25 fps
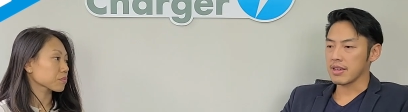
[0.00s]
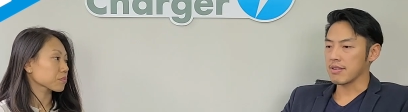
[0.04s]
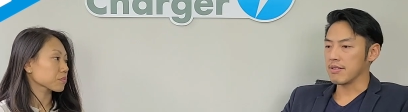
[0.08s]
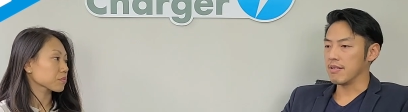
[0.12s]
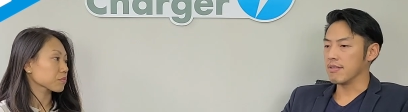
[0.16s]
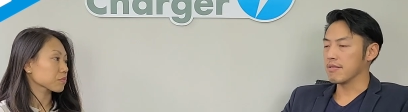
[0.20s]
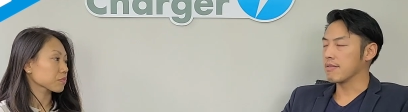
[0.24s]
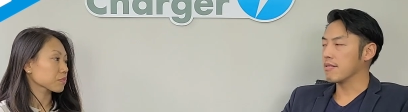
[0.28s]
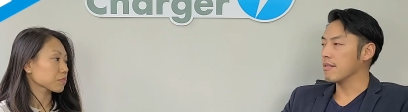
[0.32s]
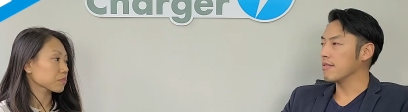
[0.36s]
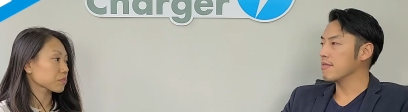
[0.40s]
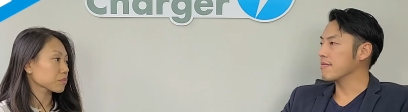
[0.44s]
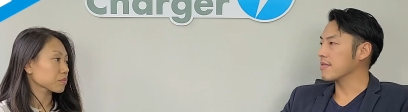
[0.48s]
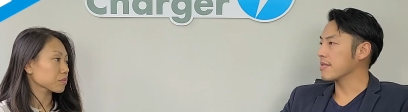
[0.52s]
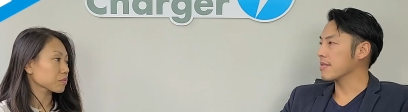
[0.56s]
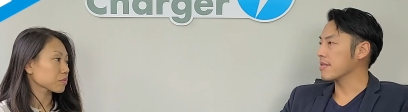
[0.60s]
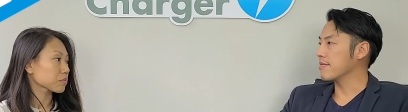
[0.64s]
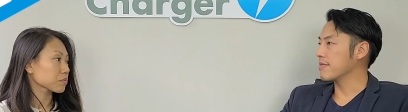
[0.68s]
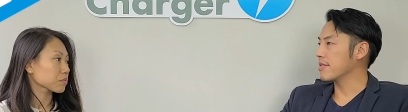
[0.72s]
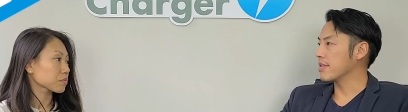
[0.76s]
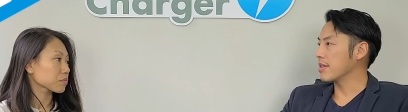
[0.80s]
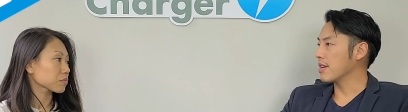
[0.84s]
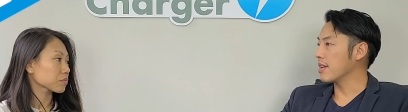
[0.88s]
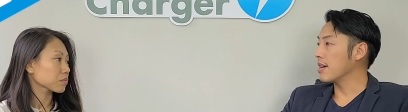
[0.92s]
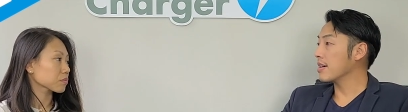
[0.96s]
Speaker 1: in Hong Kong we're,
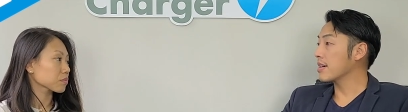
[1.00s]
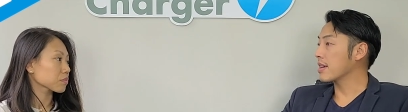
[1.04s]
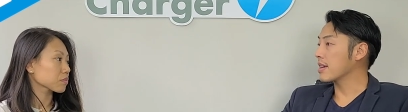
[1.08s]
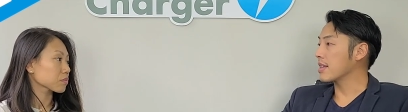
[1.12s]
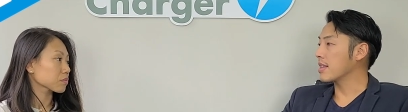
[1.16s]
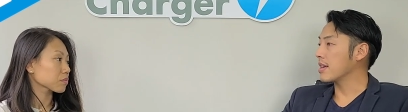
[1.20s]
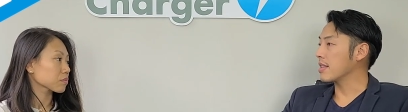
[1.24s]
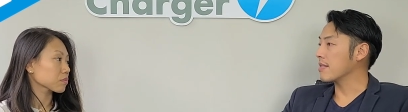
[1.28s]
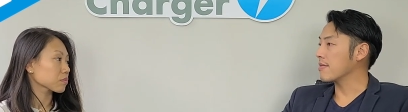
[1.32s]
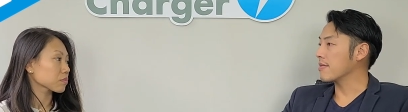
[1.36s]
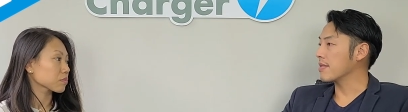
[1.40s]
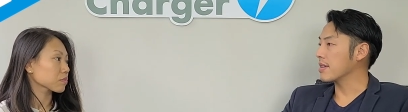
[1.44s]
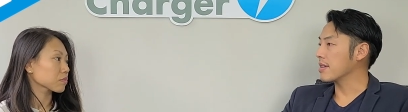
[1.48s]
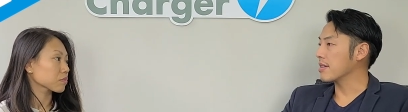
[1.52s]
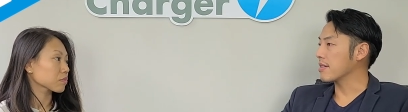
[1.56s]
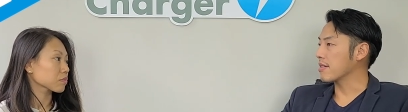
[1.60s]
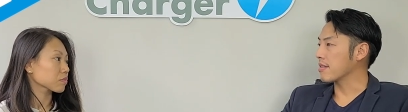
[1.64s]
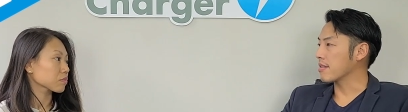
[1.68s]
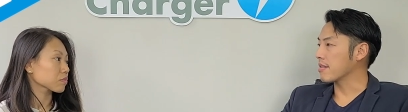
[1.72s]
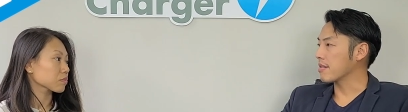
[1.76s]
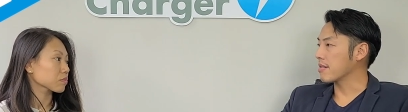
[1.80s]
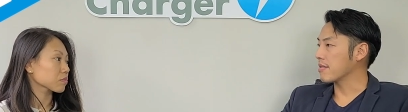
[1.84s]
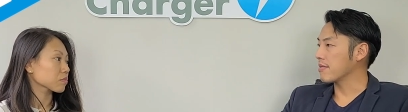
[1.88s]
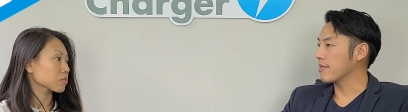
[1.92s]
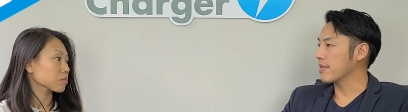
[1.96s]
we're lucky that we
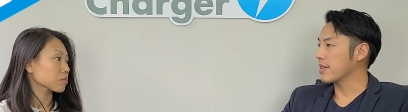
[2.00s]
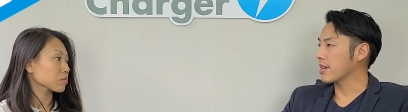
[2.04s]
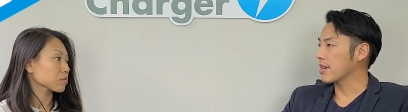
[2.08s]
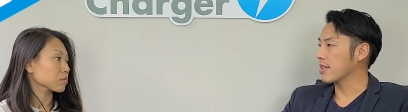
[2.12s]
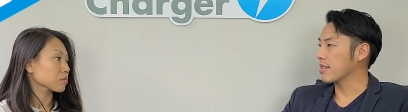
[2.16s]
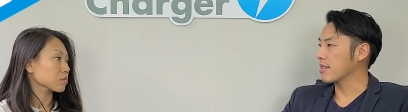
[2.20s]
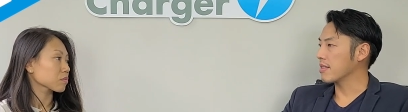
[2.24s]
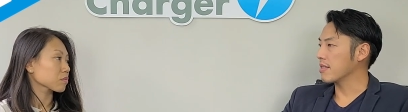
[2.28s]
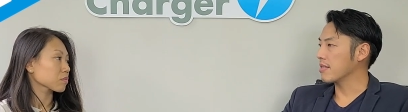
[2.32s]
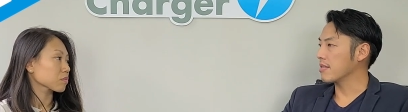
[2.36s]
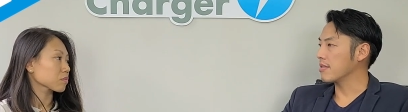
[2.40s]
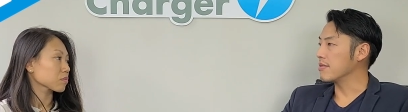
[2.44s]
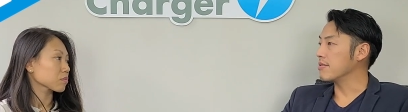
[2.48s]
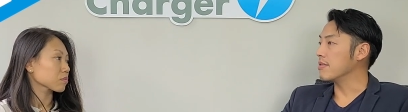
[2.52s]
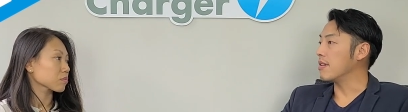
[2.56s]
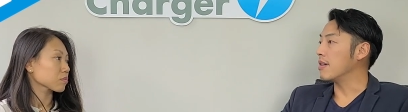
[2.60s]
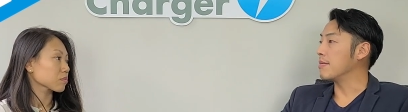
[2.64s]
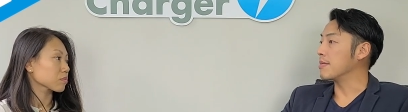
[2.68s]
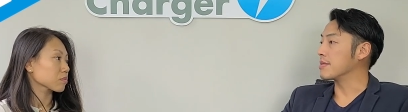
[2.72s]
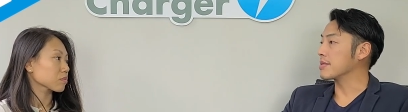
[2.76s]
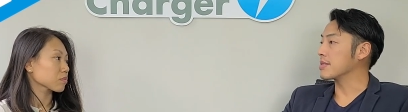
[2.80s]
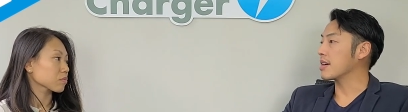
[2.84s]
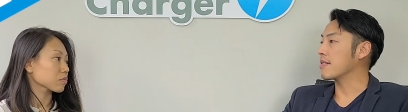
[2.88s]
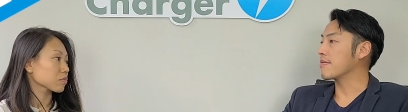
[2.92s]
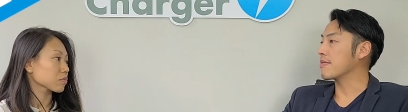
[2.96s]
are, you know, do
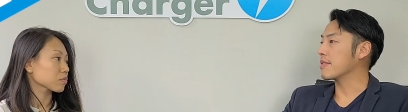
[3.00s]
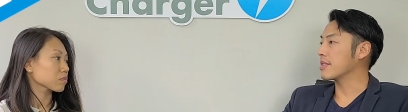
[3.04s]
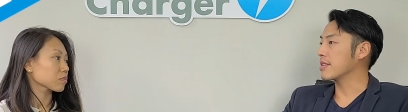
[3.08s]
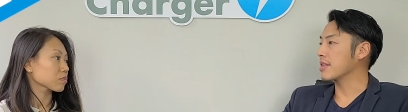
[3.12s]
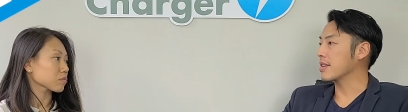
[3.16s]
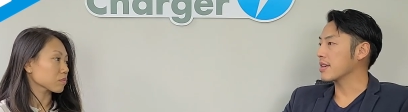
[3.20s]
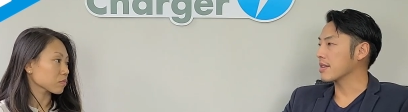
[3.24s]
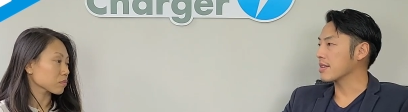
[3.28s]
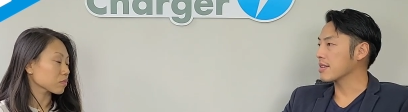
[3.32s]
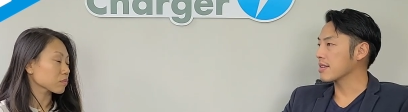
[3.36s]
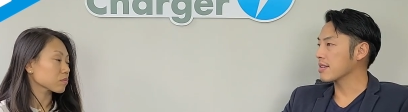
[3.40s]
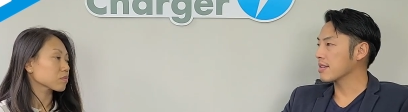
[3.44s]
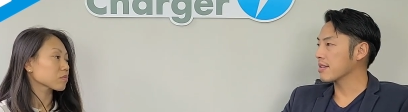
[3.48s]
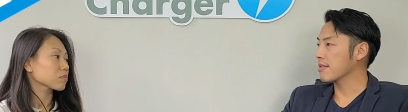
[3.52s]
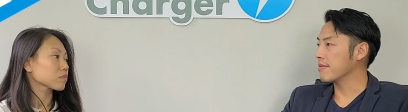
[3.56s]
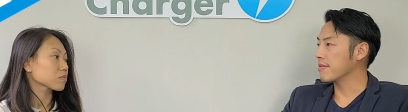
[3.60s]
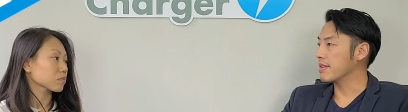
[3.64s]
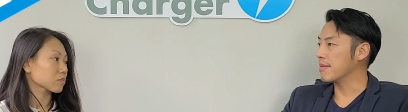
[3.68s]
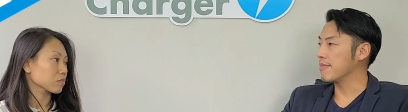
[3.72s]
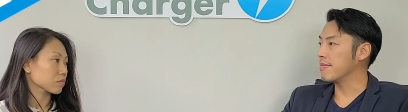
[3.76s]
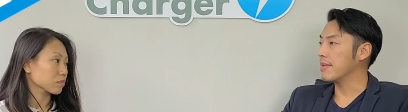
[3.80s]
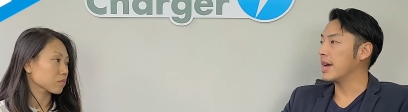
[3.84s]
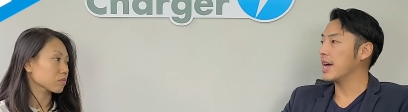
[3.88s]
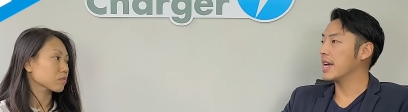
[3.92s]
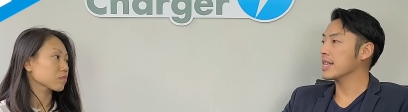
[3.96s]
almost everything
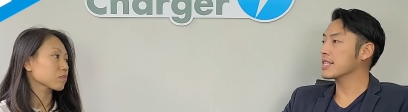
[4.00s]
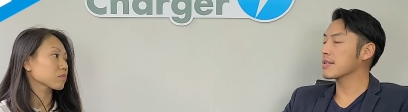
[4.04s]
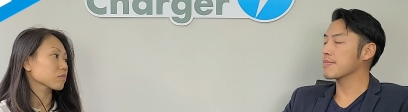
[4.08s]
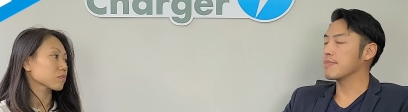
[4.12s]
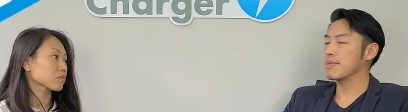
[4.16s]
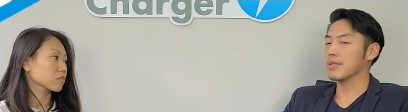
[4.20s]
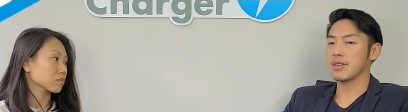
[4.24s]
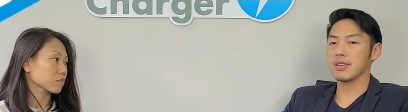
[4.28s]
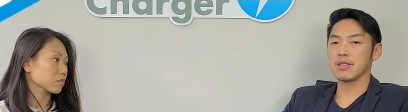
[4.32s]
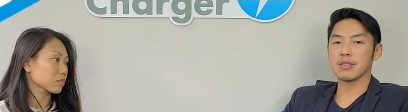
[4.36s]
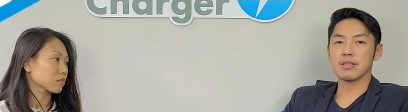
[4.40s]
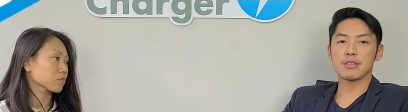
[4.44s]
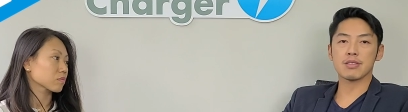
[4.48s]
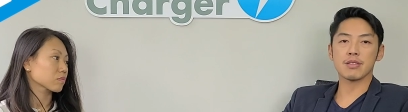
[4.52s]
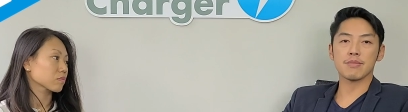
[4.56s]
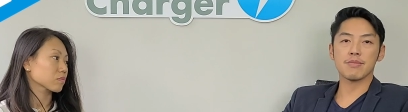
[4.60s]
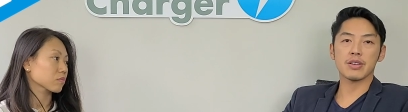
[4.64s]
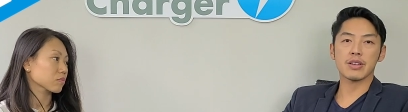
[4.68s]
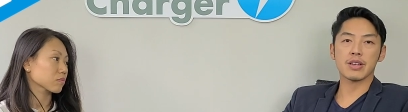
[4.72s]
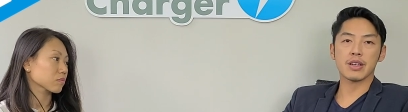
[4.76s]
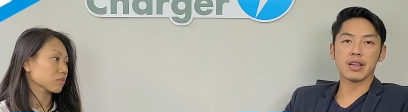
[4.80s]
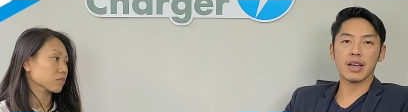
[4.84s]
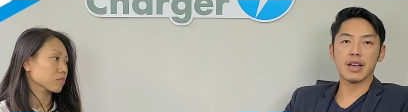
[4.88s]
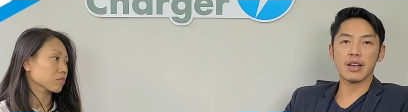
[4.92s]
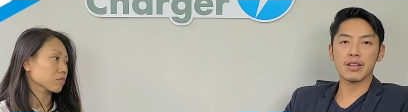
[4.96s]
mask, but in some
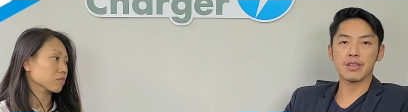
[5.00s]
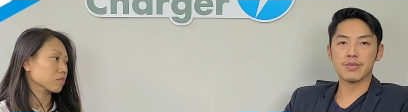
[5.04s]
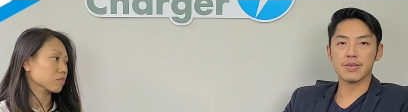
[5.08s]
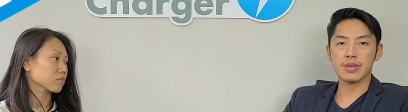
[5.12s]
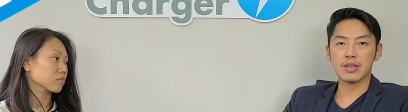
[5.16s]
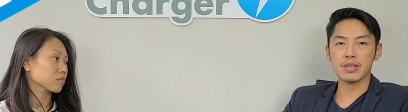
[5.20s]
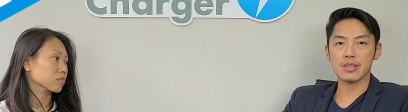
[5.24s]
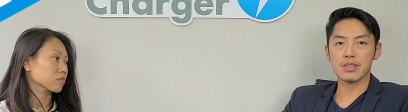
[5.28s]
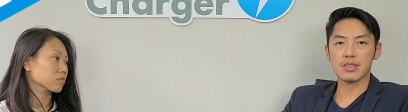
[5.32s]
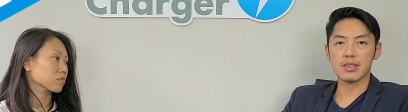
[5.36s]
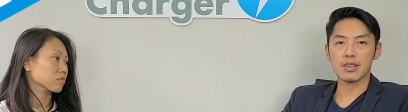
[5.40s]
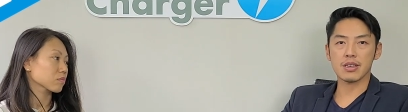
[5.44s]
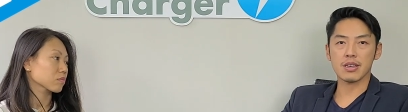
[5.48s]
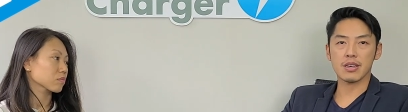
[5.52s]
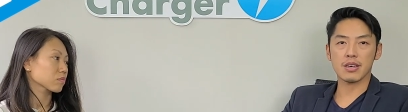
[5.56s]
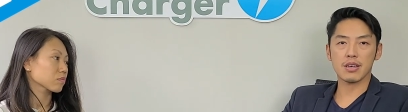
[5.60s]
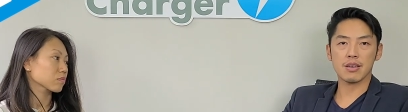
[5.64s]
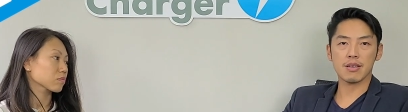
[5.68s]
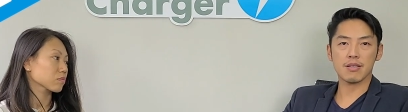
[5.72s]
other countries, uh,